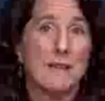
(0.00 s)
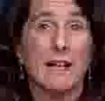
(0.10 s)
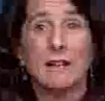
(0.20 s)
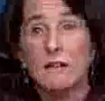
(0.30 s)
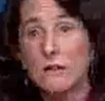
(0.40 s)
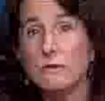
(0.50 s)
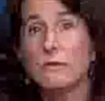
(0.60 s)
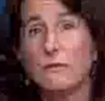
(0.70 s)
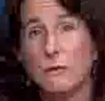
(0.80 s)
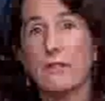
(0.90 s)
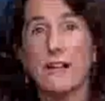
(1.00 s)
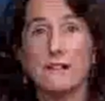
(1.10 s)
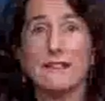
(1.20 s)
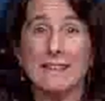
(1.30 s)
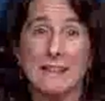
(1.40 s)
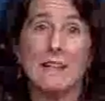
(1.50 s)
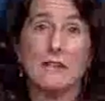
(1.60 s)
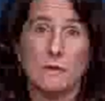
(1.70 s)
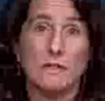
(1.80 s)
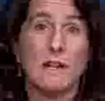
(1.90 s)
And close to 4,000 can
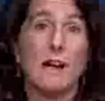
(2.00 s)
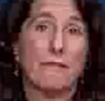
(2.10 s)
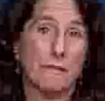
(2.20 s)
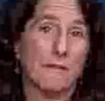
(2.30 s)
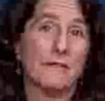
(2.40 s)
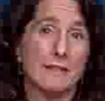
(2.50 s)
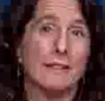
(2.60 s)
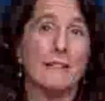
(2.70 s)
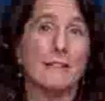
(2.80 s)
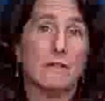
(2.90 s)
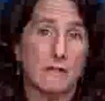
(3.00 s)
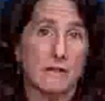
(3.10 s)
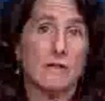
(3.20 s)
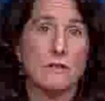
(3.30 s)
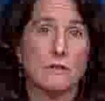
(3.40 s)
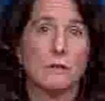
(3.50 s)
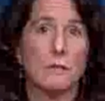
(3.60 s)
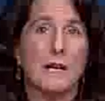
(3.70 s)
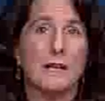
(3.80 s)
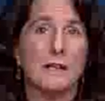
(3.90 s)
actually die from this disease this year as
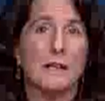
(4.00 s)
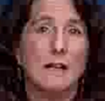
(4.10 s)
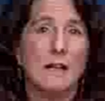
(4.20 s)
well.